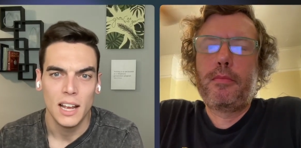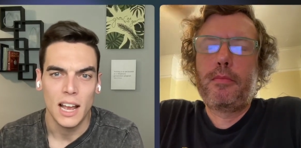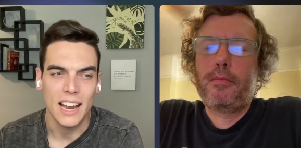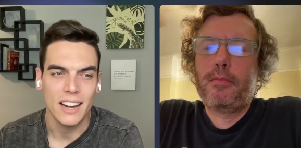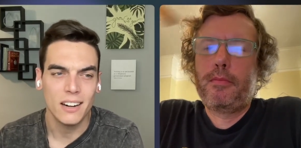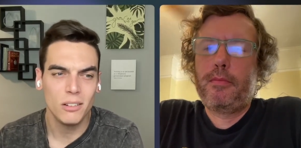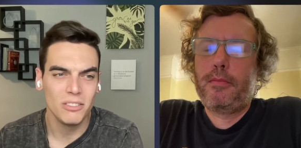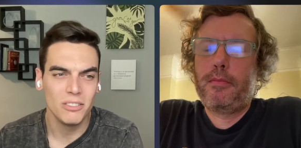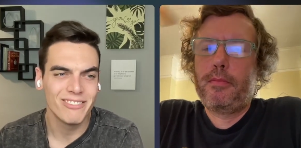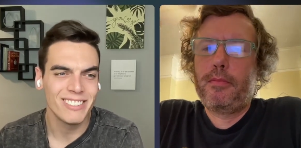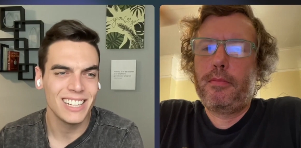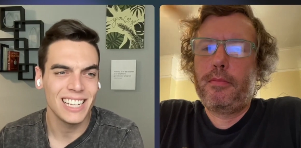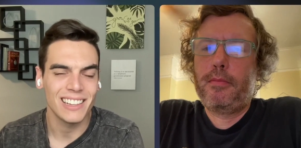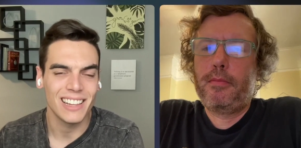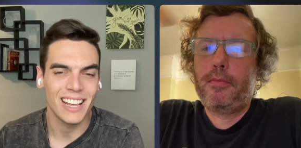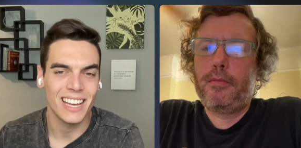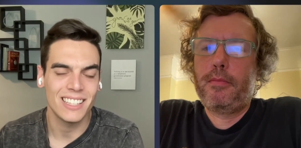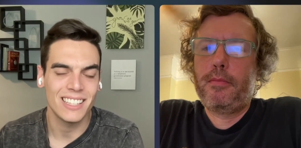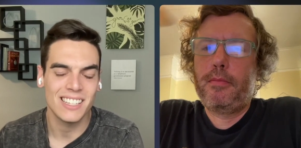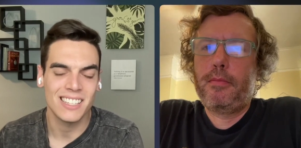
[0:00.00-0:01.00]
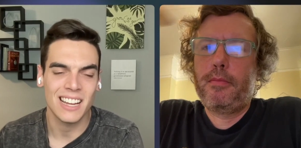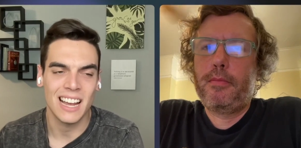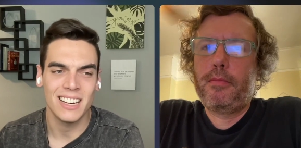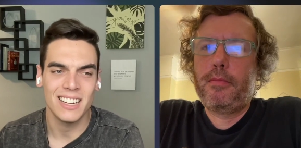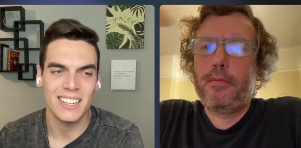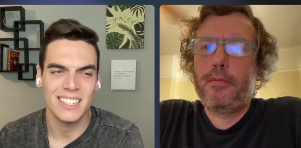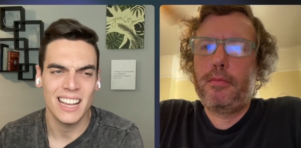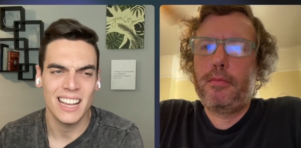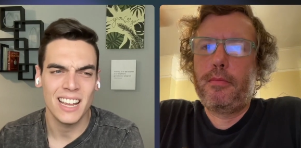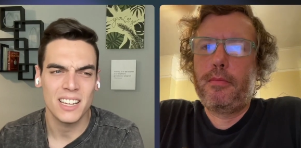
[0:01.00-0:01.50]
Speaker 1: I don't really like these
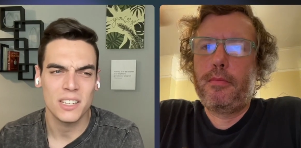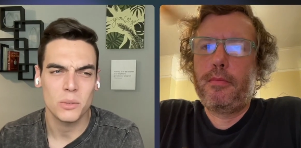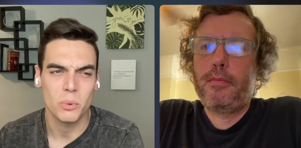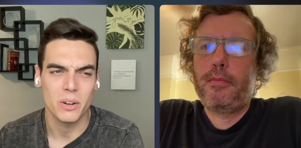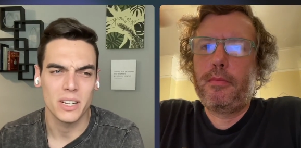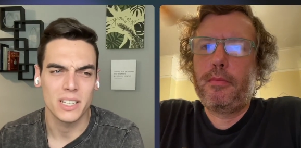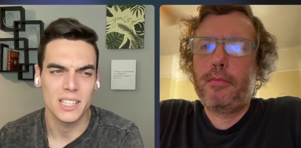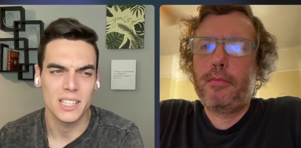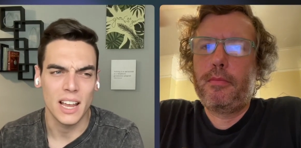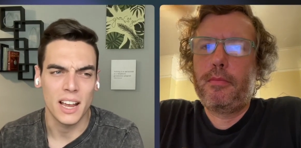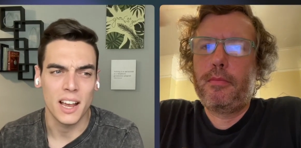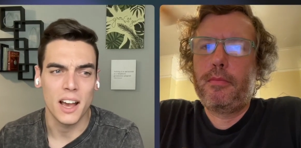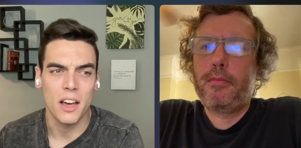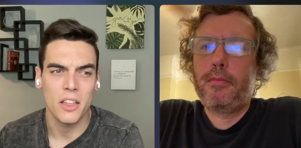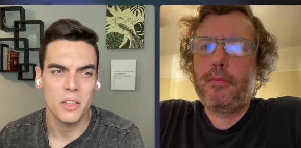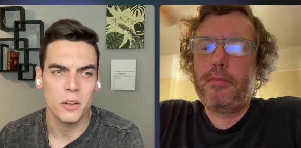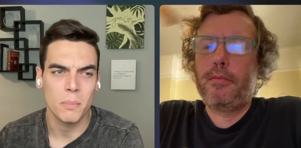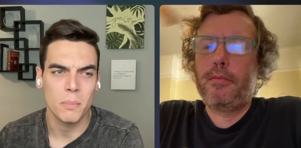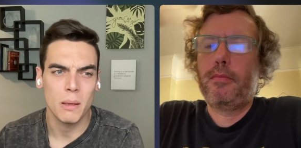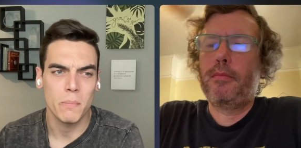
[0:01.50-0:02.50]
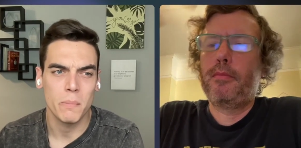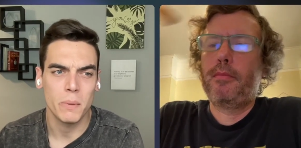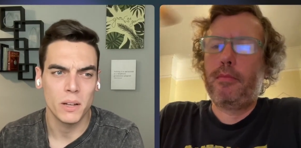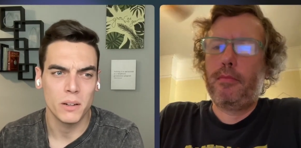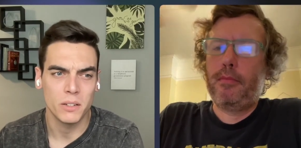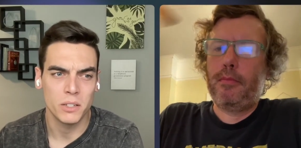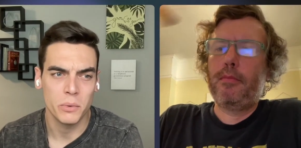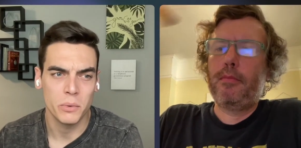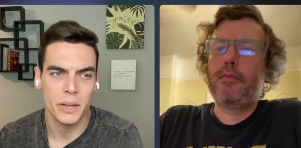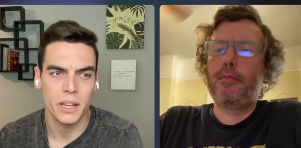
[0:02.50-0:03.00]
kind of takes where it's like other people
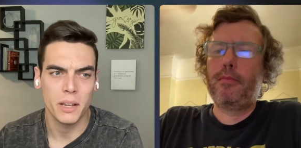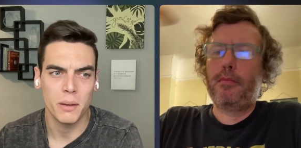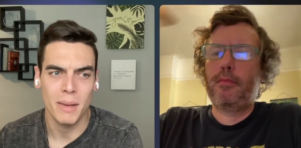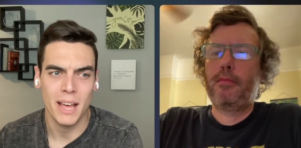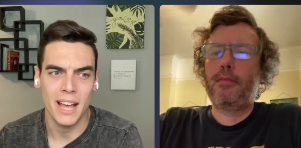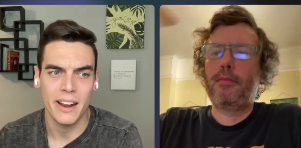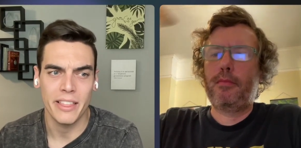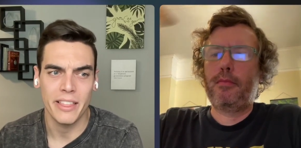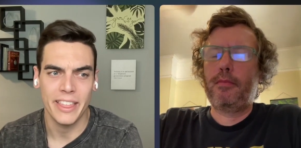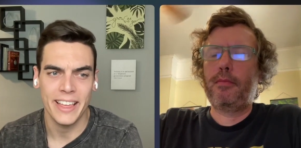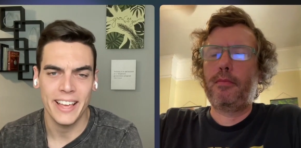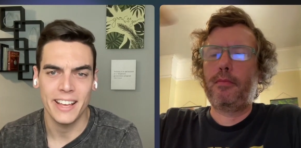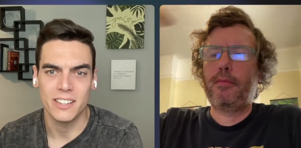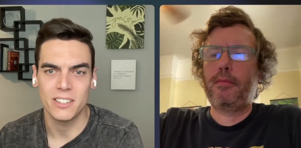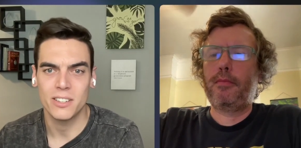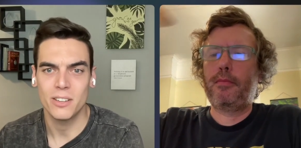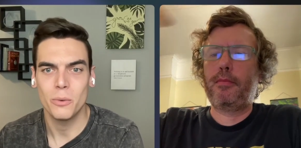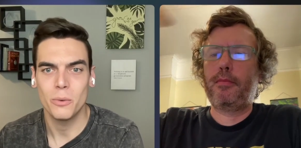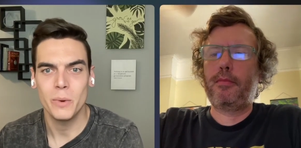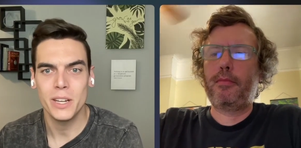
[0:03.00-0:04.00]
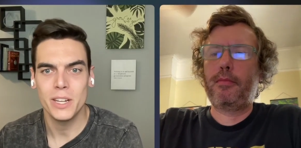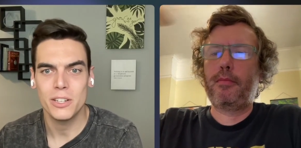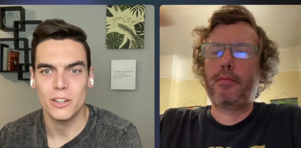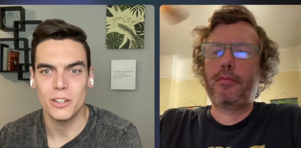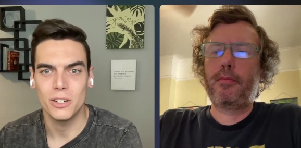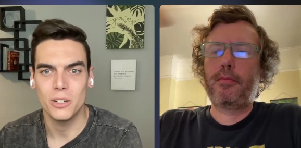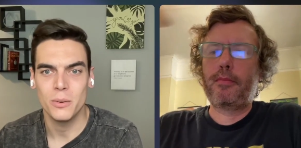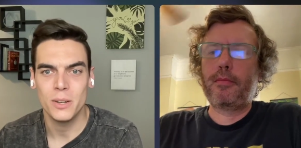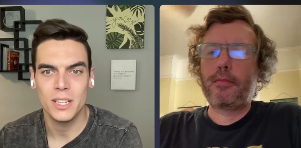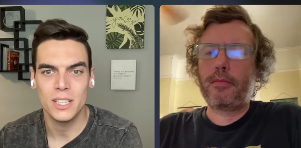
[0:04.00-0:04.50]
are doing a bad thing, so we
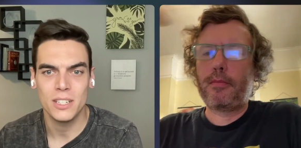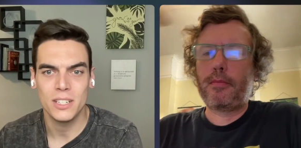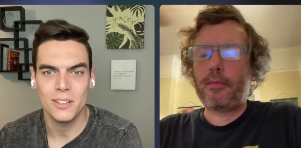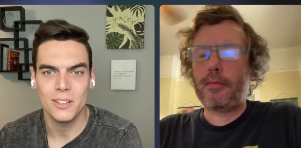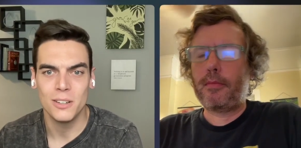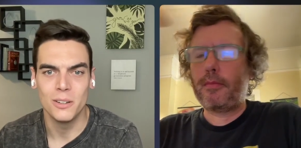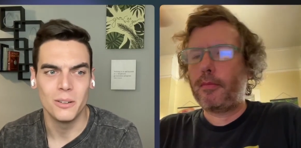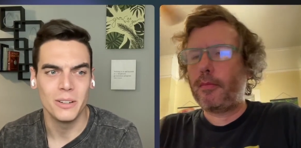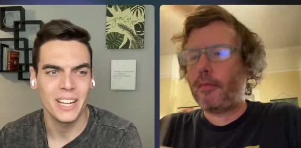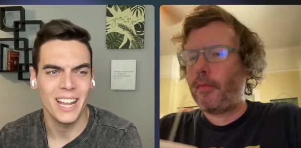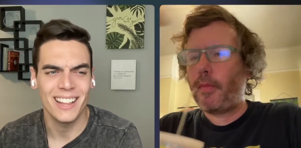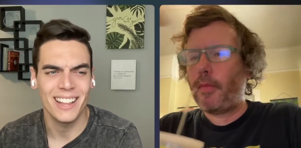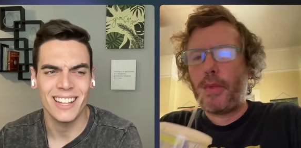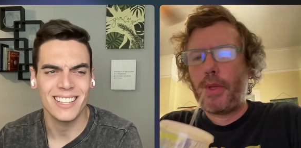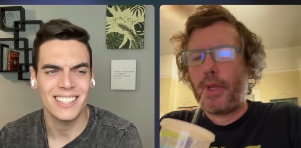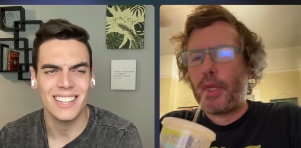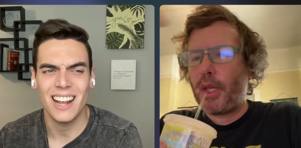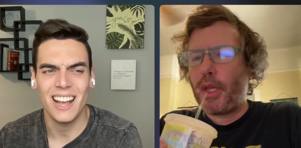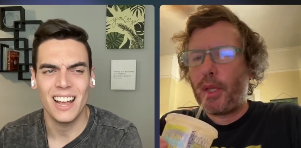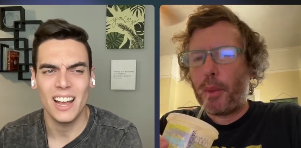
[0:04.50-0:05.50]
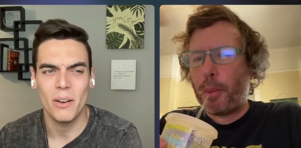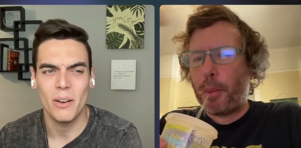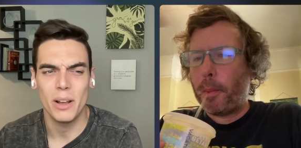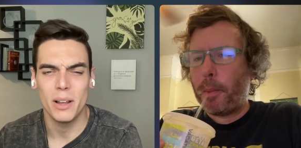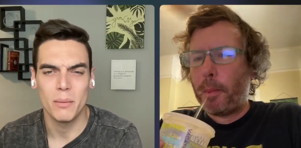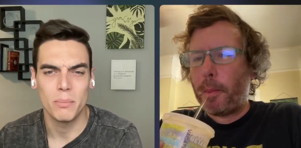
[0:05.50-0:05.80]
should do it too. Yeah, that's not how I